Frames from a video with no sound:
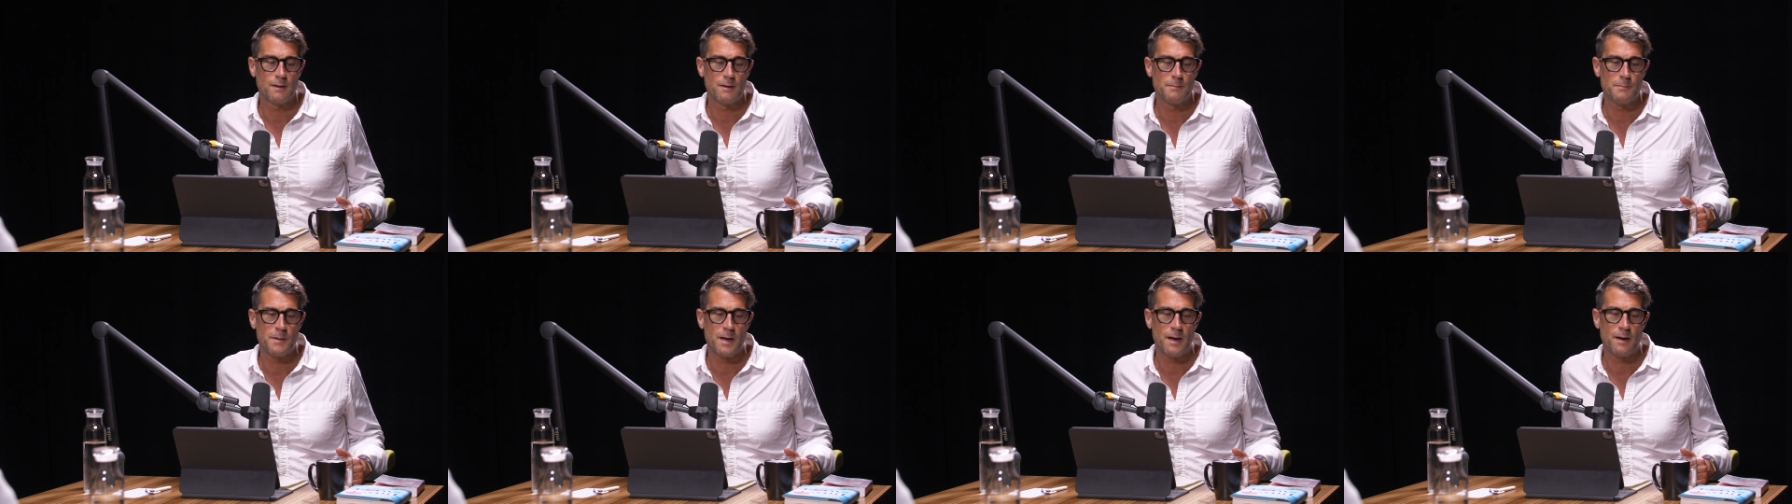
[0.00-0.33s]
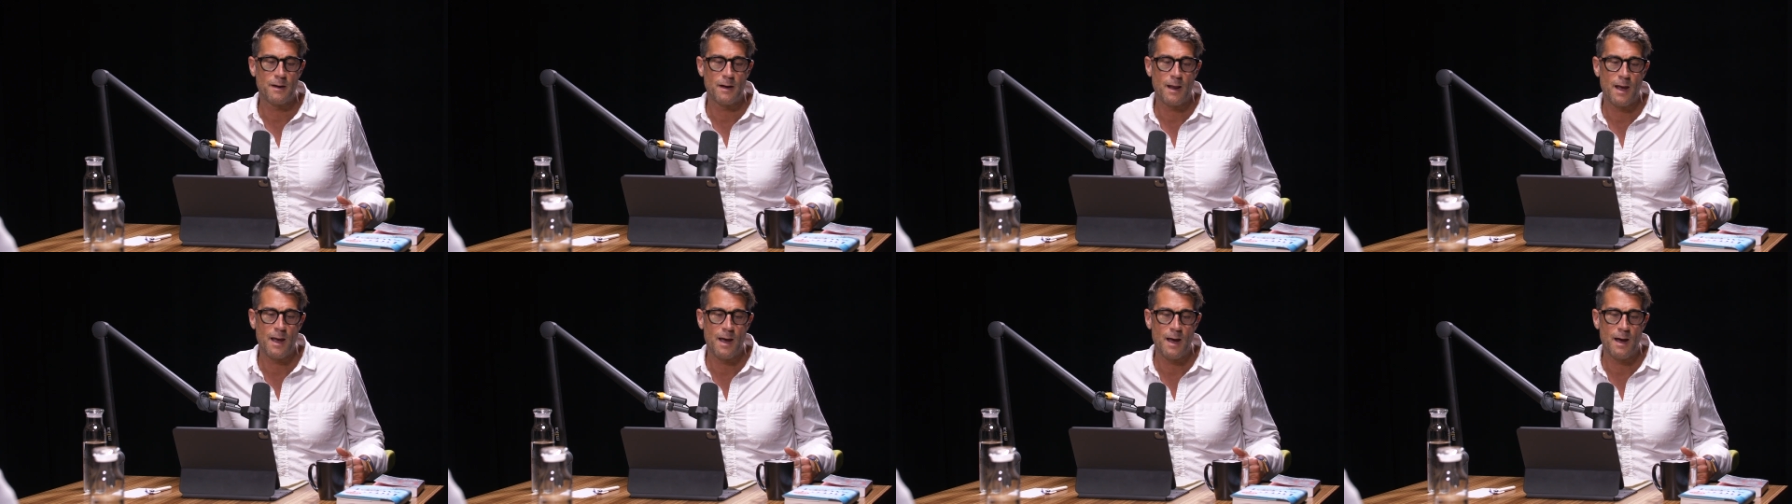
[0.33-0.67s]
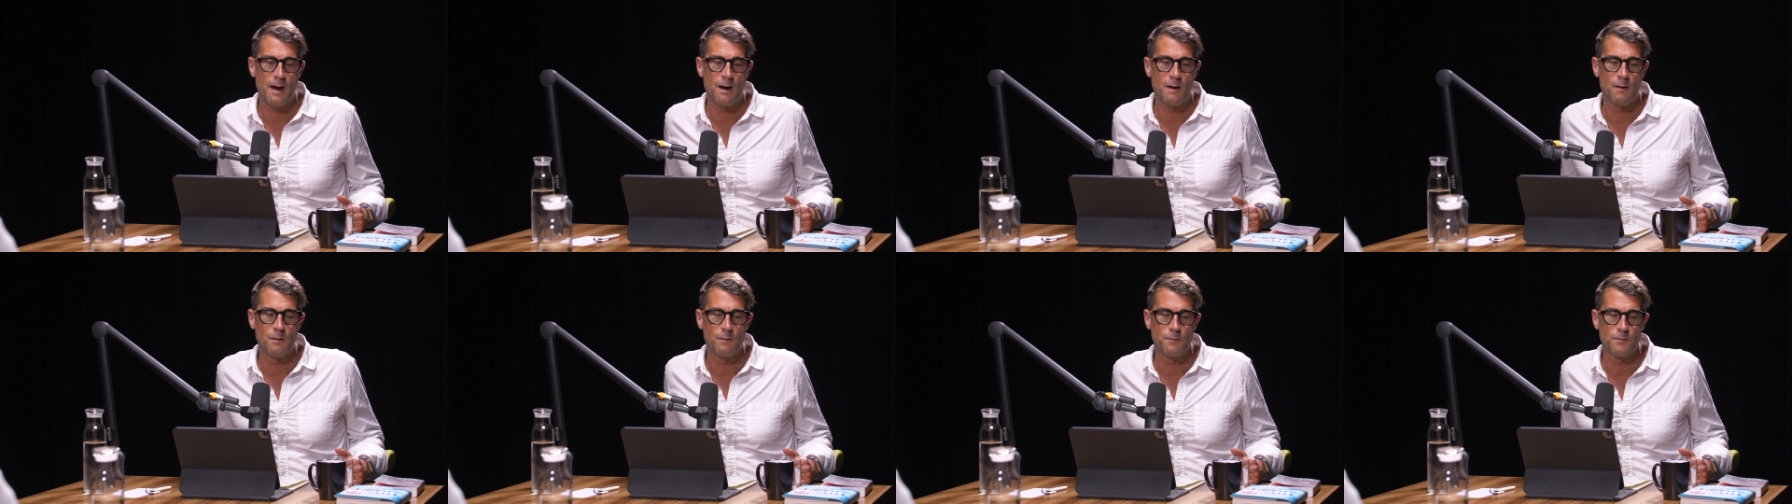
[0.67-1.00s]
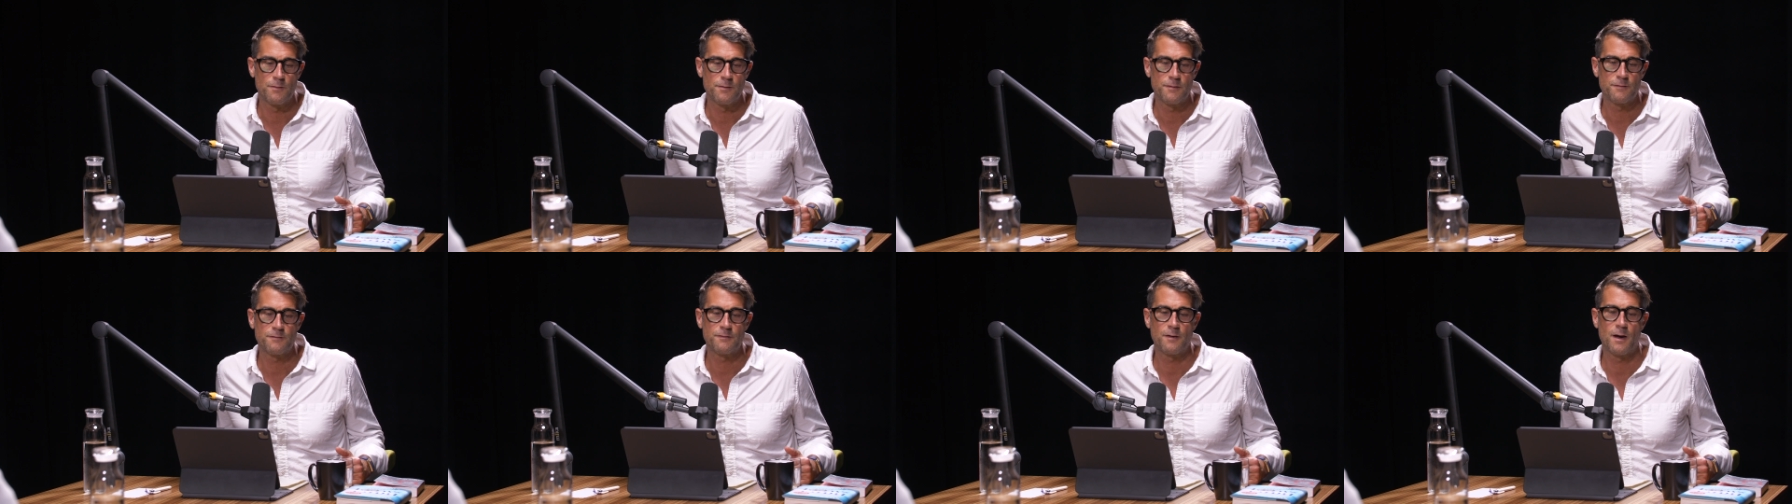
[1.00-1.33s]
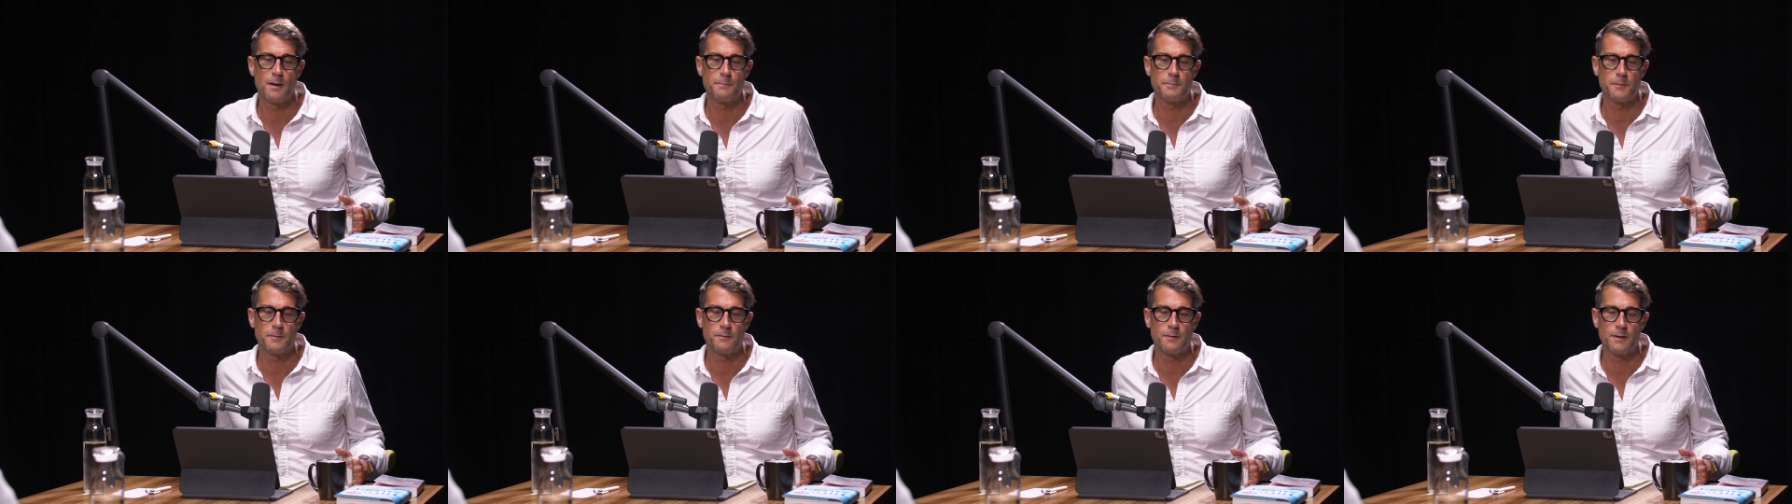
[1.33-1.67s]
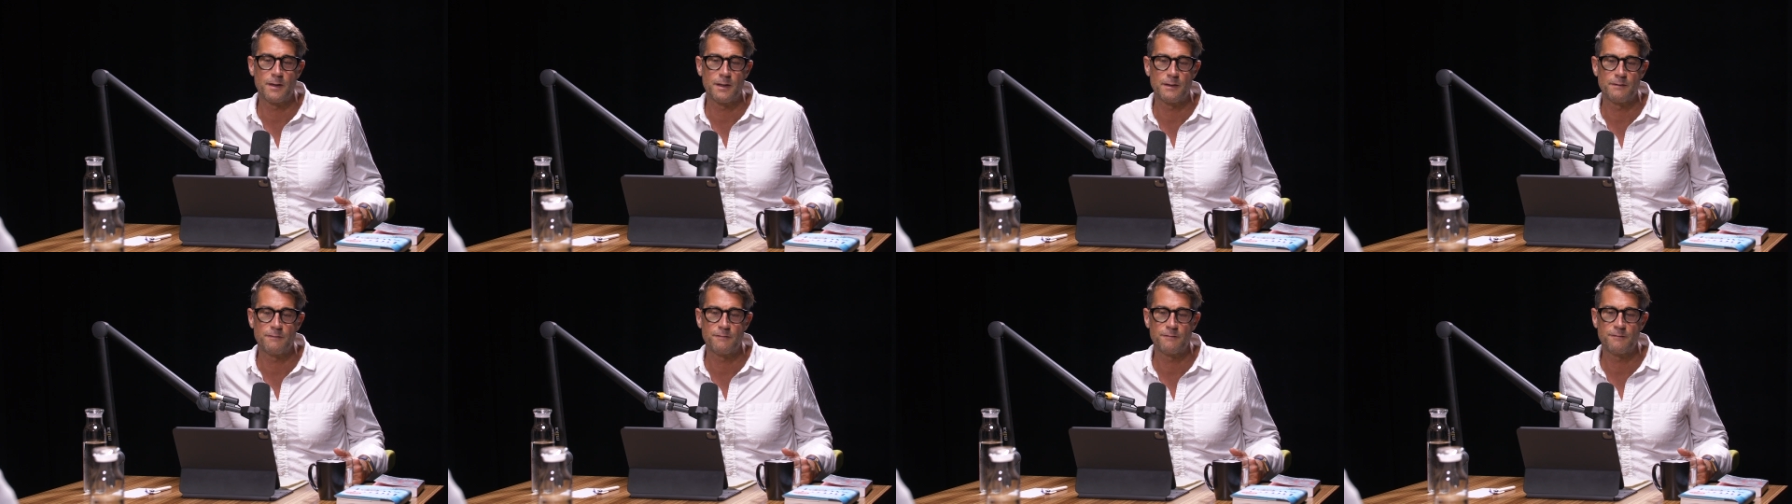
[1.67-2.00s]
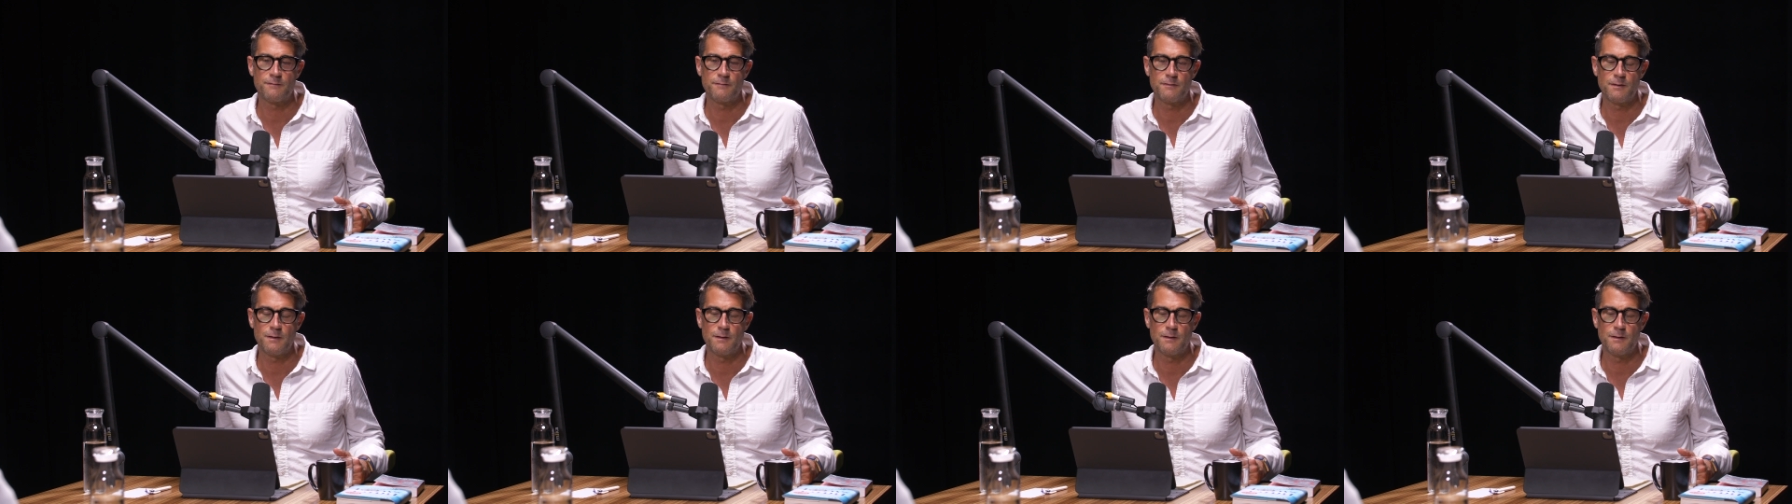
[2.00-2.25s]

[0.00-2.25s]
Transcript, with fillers: about how this operates